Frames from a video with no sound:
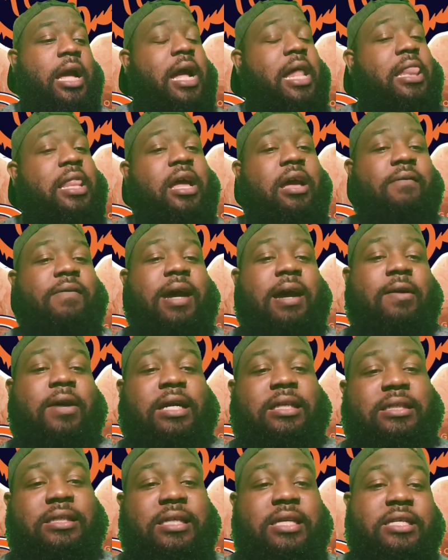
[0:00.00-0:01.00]
I love how
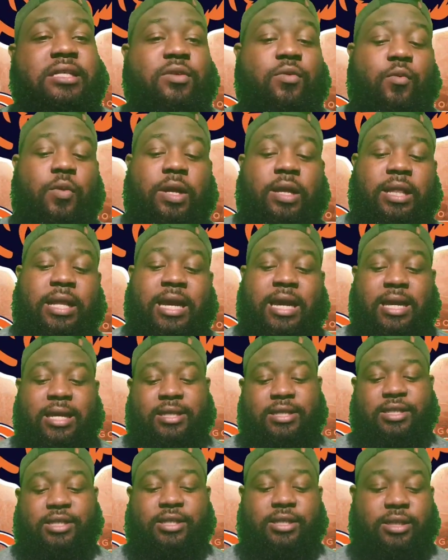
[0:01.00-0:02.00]
our season went
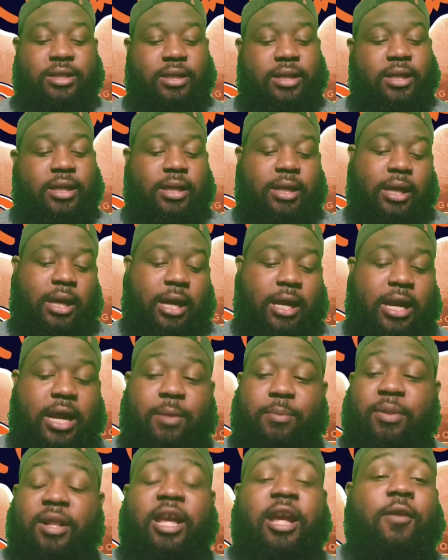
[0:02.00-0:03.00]
last year. And
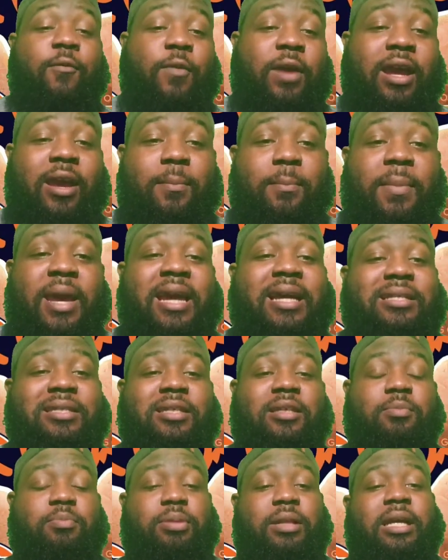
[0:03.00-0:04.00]
I believe we can make it
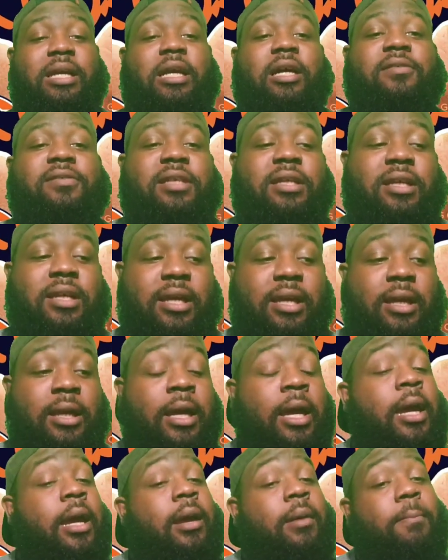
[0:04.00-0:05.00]
to the playoffs
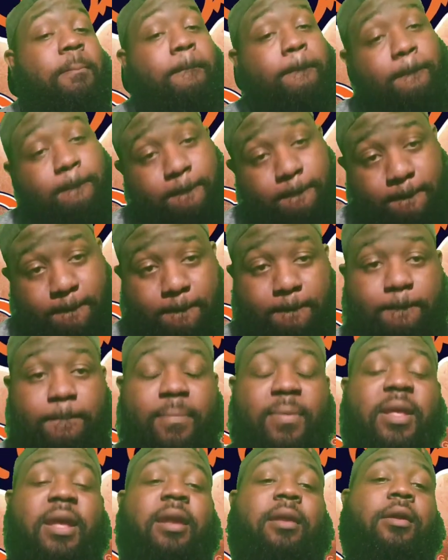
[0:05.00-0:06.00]
again.
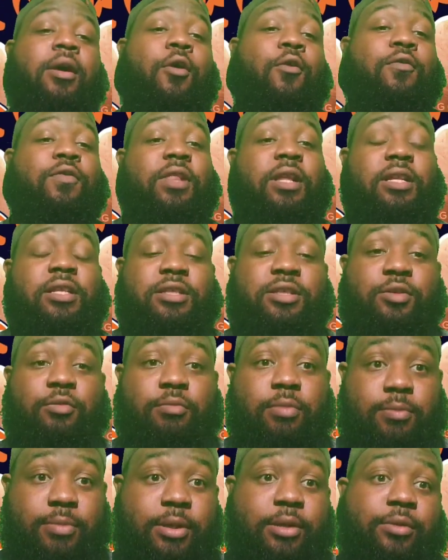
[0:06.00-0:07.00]
And hopefully the
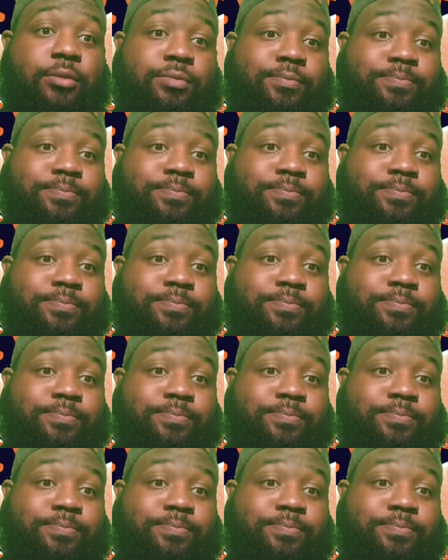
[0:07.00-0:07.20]
Super Bowl.